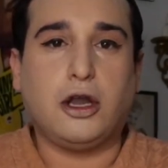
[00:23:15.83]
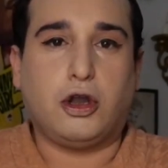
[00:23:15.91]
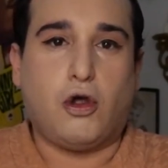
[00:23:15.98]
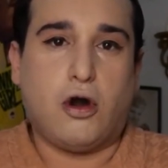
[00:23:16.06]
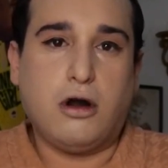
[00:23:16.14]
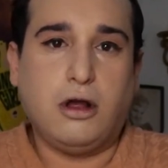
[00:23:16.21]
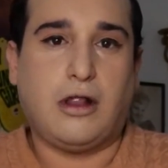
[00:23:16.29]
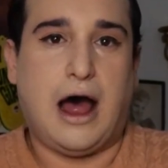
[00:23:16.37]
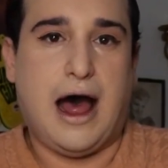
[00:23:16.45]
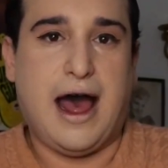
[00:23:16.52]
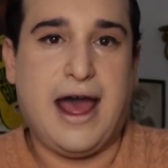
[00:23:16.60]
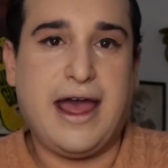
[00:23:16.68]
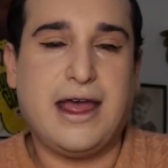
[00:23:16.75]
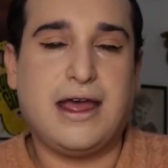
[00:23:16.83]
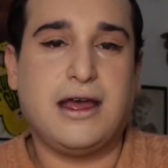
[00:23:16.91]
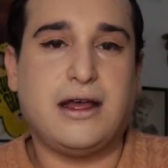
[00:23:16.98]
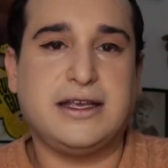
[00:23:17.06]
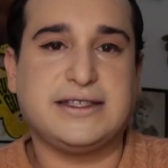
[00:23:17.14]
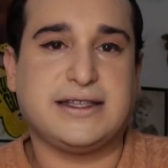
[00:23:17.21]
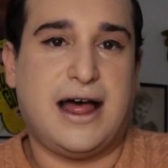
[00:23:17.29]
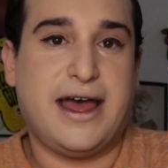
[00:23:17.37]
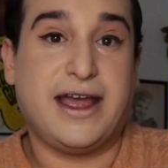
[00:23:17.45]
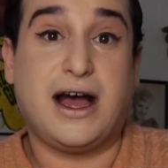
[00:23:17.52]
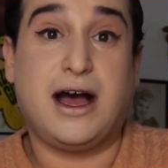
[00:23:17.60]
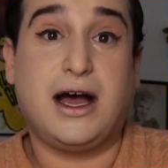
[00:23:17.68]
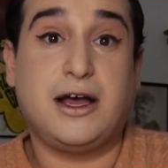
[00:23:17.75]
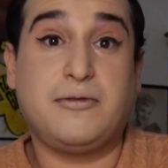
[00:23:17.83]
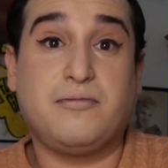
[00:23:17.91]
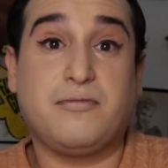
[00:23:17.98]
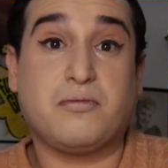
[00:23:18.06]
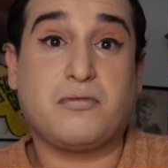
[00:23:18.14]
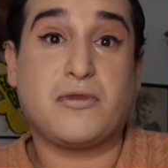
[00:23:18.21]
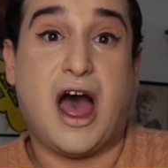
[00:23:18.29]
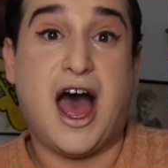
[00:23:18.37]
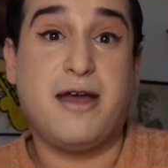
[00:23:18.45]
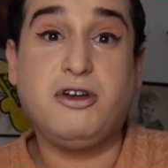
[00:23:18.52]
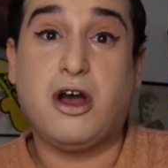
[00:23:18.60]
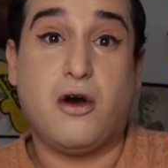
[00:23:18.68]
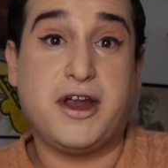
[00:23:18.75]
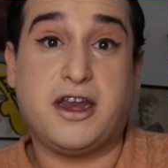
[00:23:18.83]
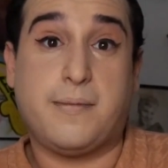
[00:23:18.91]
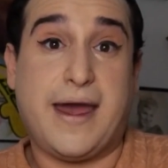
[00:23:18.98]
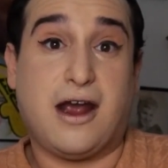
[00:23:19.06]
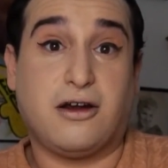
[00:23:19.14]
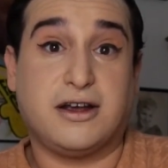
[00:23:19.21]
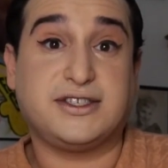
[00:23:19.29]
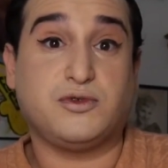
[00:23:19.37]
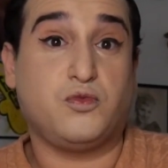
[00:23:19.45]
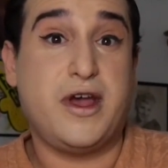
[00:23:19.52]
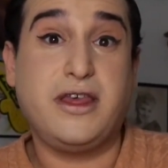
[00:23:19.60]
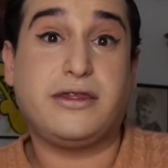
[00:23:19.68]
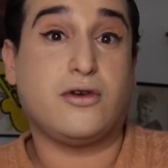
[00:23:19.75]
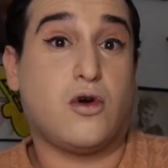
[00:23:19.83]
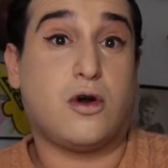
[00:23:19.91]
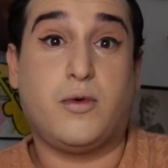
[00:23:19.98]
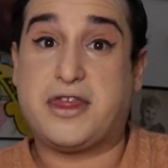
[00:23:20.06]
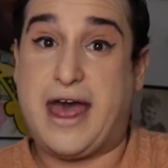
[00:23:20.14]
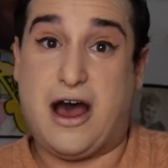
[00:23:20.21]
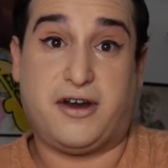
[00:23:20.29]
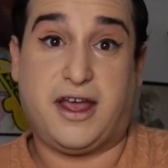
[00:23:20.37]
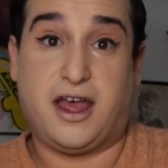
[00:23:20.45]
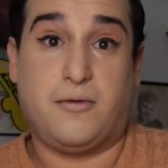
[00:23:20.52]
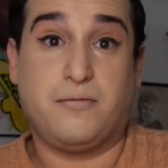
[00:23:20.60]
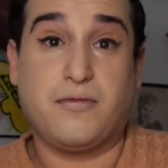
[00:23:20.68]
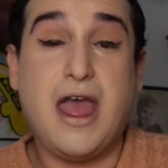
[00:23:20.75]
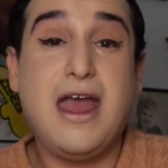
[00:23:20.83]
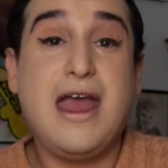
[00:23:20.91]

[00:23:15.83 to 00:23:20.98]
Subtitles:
Lorelai is like, I'm going to Paris with or without him,